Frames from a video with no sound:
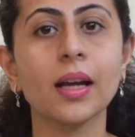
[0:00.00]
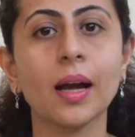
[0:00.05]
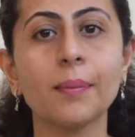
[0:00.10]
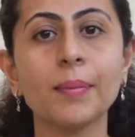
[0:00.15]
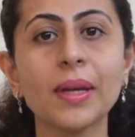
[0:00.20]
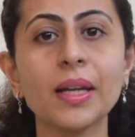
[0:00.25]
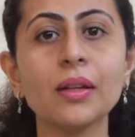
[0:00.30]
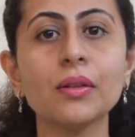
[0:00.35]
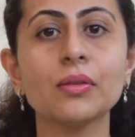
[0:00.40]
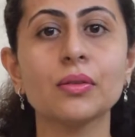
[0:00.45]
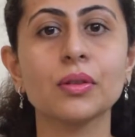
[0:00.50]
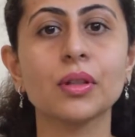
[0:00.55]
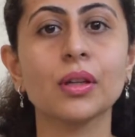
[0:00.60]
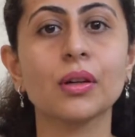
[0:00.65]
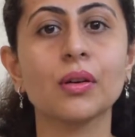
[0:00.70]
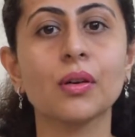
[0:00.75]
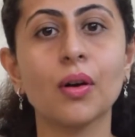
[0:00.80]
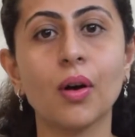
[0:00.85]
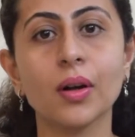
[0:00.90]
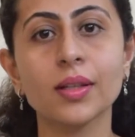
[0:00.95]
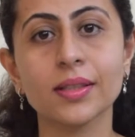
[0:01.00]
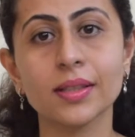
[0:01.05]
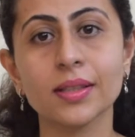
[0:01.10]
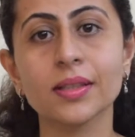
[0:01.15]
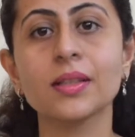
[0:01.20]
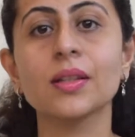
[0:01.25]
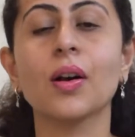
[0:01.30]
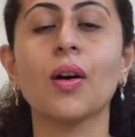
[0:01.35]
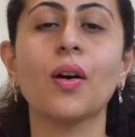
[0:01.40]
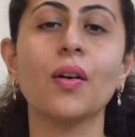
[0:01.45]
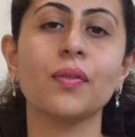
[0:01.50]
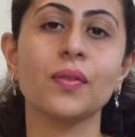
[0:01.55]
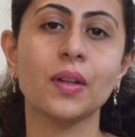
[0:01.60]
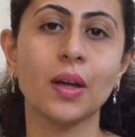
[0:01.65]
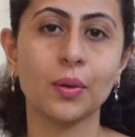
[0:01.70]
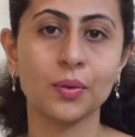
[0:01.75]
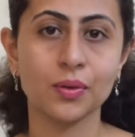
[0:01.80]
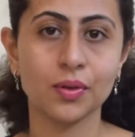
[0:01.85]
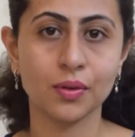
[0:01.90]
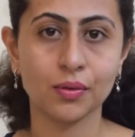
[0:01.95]
Coming to the causes of
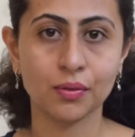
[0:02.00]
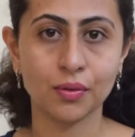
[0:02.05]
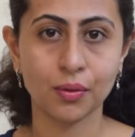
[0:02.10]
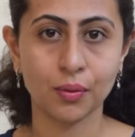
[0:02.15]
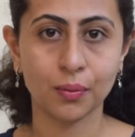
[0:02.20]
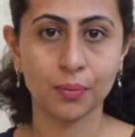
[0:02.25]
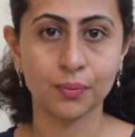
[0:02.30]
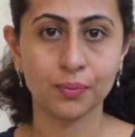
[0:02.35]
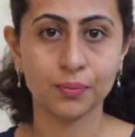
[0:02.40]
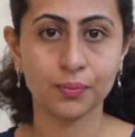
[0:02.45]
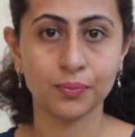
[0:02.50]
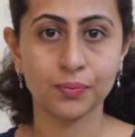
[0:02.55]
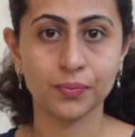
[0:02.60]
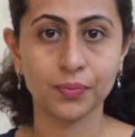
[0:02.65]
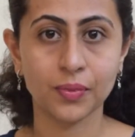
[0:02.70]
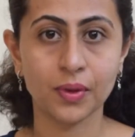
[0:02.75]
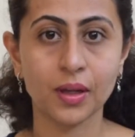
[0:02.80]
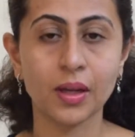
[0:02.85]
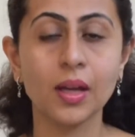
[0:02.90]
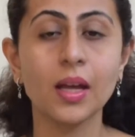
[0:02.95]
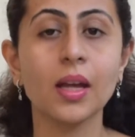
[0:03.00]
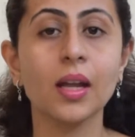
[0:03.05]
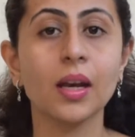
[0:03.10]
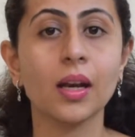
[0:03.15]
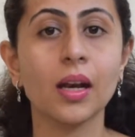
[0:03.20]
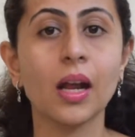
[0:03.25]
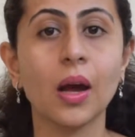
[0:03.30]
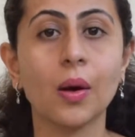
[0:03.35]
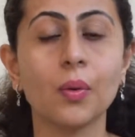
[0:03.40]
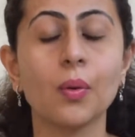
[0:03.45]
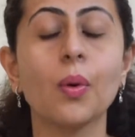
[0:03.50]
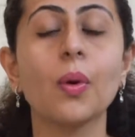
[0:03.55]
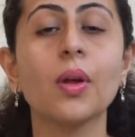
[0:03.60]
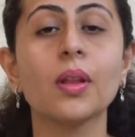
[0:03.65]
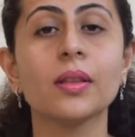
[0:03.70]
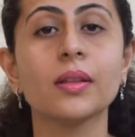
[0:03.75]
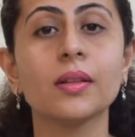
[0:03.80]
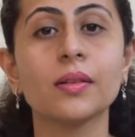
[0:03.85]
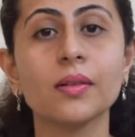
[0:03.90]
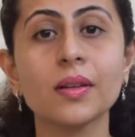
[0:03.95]
Down syndrome. Now,
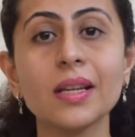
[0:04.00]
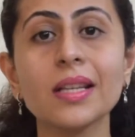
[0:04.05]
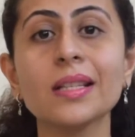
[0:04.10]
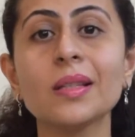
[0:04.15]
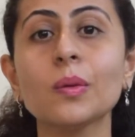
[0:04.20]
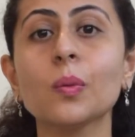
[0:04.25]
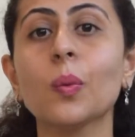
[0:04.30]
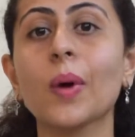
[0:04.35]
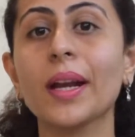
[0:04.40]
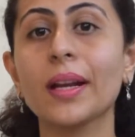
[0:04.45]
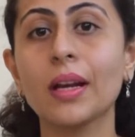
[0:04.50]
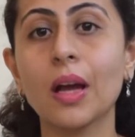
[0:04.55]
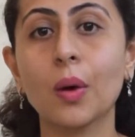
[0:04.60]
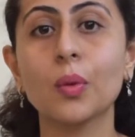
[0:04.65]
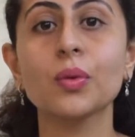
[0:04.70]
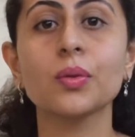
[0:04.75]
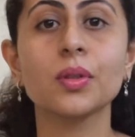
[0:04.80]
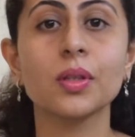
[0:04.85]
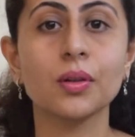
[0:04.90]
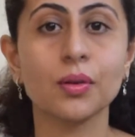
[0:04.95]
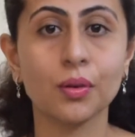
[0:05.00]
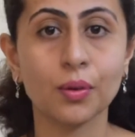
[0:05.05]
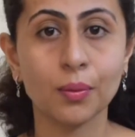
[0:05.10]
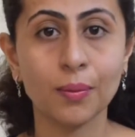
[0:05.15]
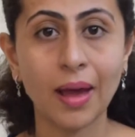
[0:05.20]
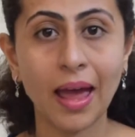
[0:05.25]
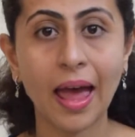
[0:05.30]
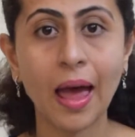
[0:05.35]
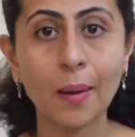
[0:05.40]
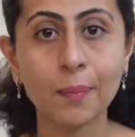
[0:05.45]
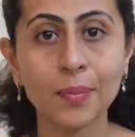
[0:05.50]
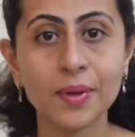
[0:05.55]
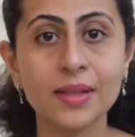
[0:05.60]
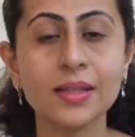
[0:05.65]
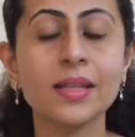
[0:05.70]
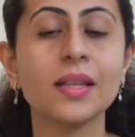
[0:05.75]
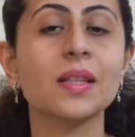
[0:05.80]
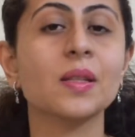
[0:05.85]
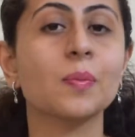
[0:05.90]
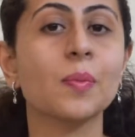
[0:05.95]
the reason why Down syndrome
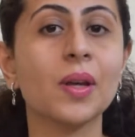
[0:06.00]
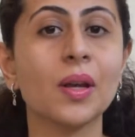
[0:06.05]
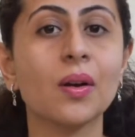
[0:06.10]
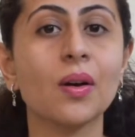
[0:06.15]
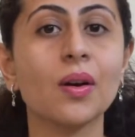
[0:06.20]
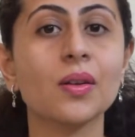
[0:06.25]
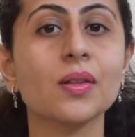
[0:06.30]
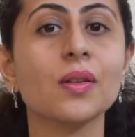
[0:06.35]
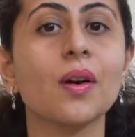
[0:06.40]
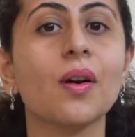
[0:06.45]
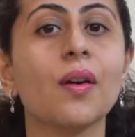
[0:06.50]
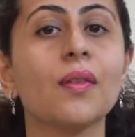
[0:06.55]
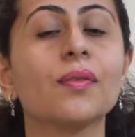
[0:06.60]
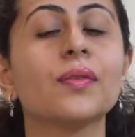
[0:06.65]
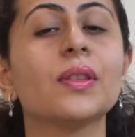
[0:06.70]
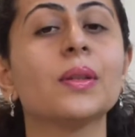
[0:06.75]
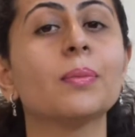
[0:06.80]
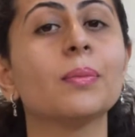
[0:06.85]
happens is because of the